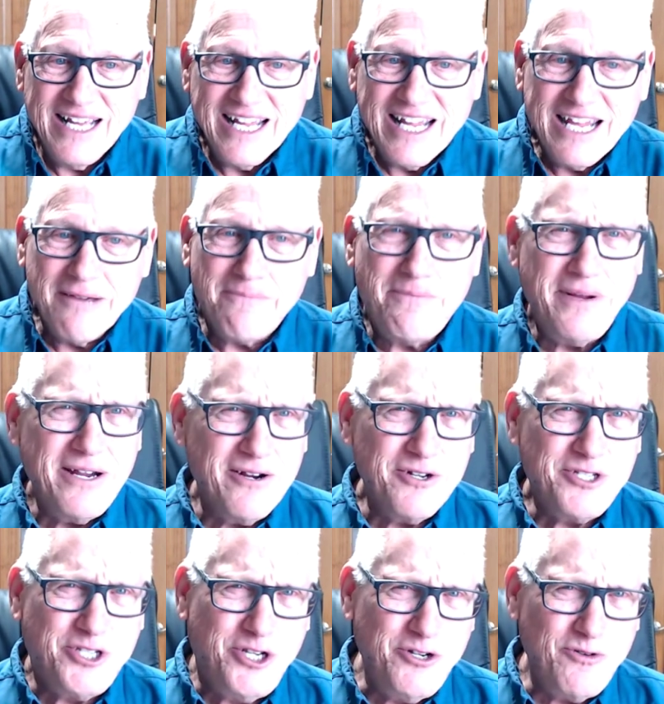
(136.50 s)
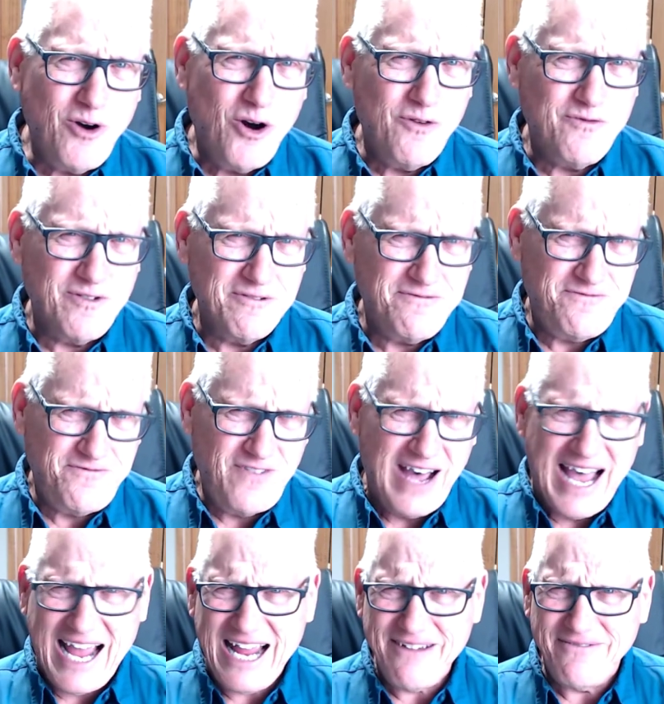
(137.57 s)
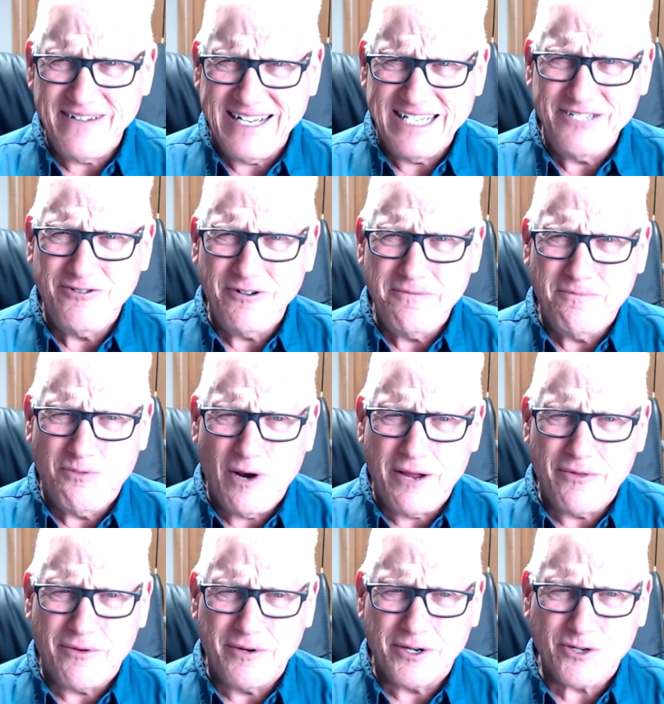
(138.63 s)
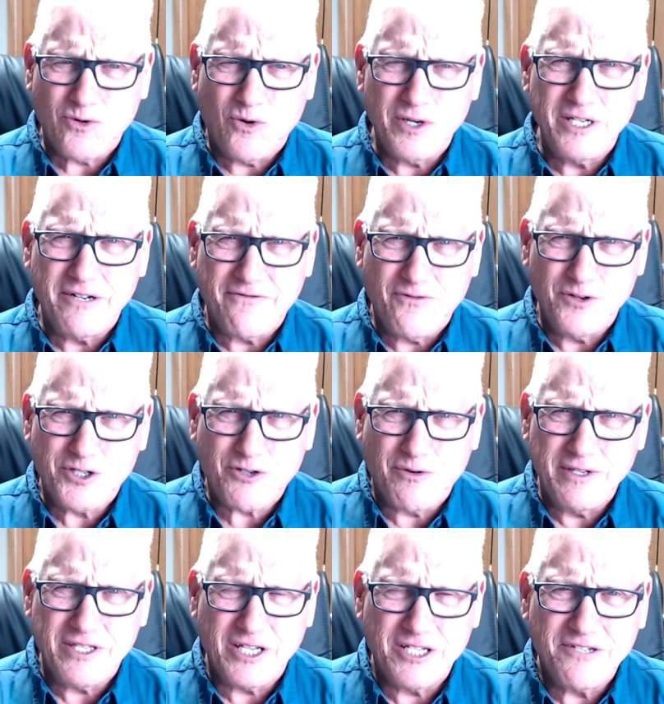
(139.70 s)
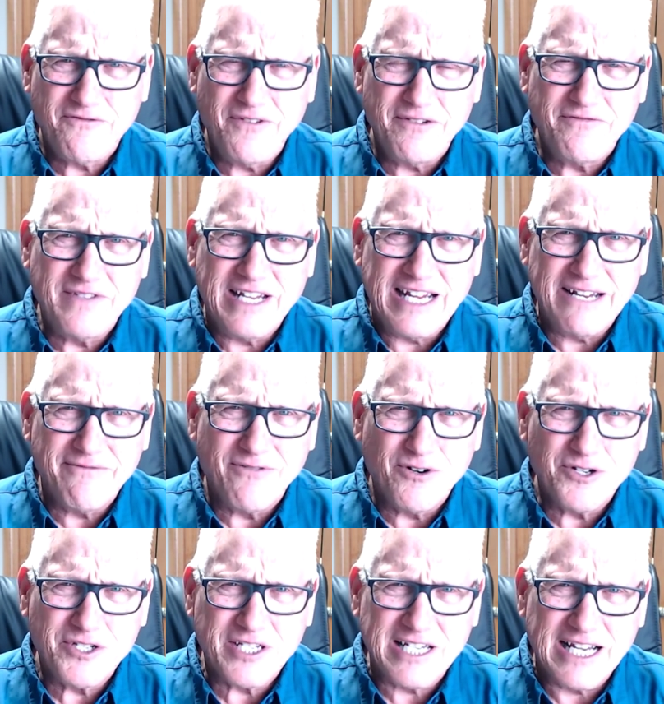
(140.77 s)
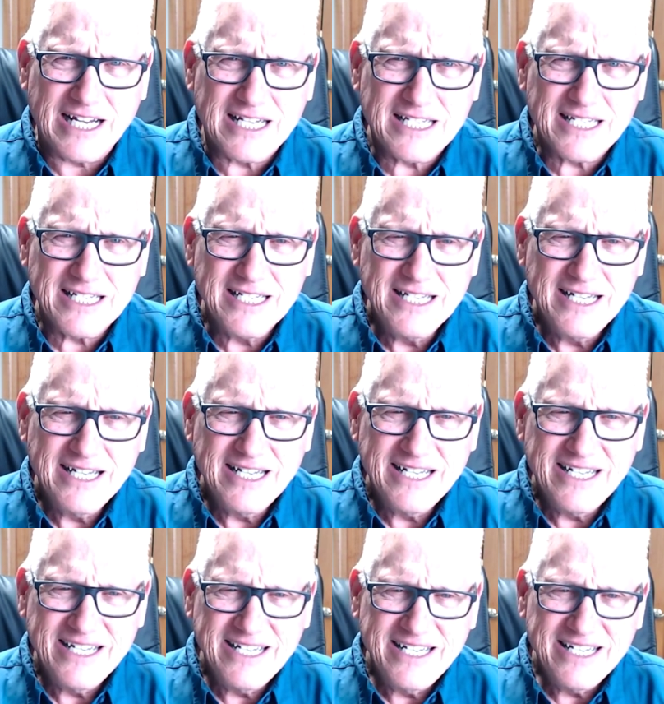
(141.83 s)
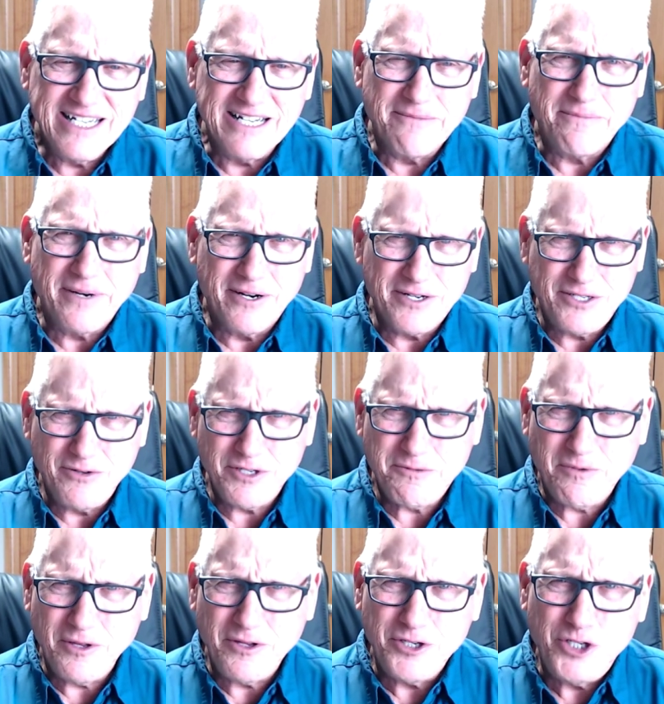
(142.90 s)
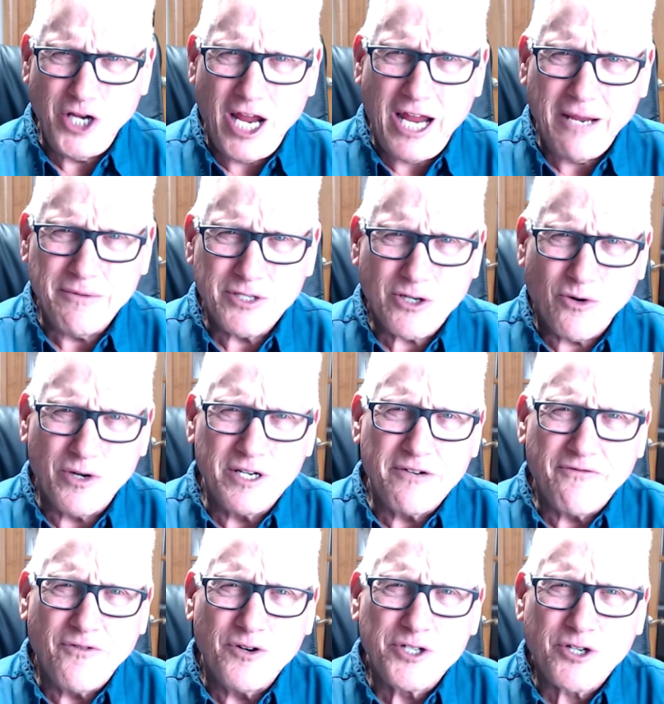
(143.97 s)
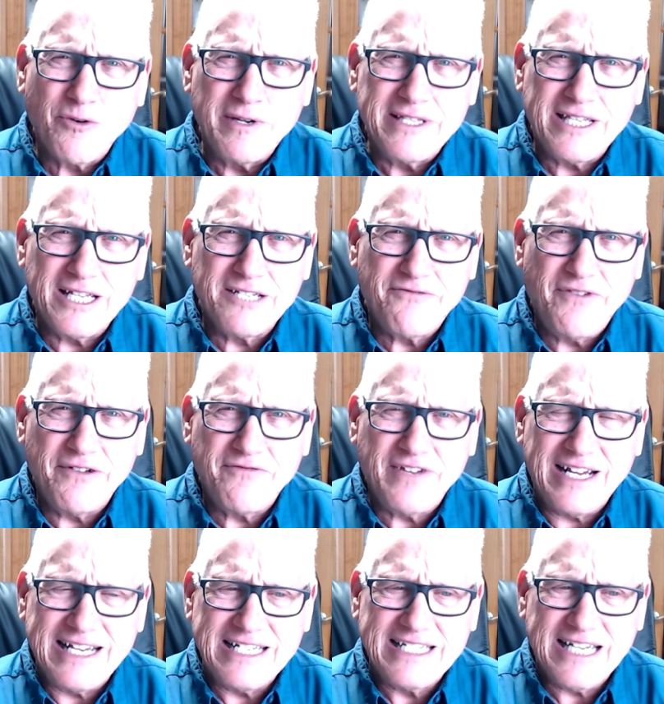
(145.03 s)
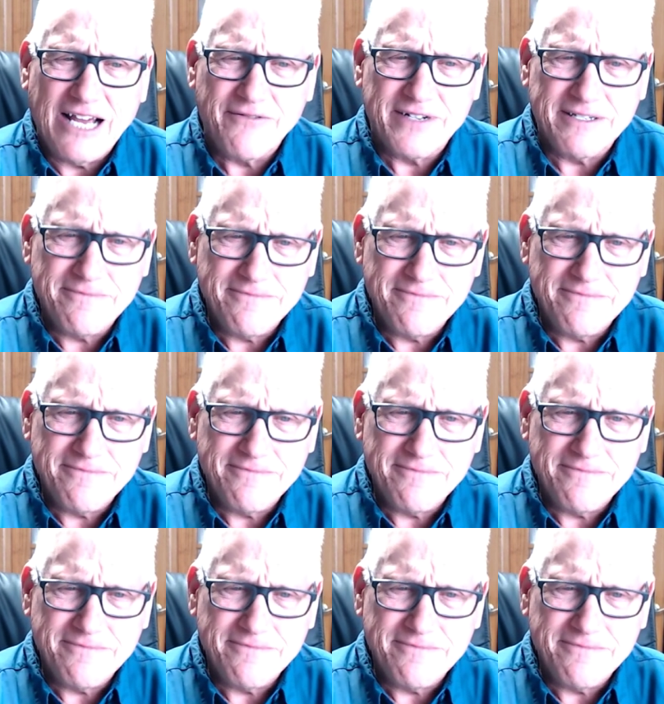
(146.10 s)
He appeared to over 500 brethren, according to 1 Corinthians 15, verse 6. He appeared to his brother James, according to 1 Corinthians 15, 7.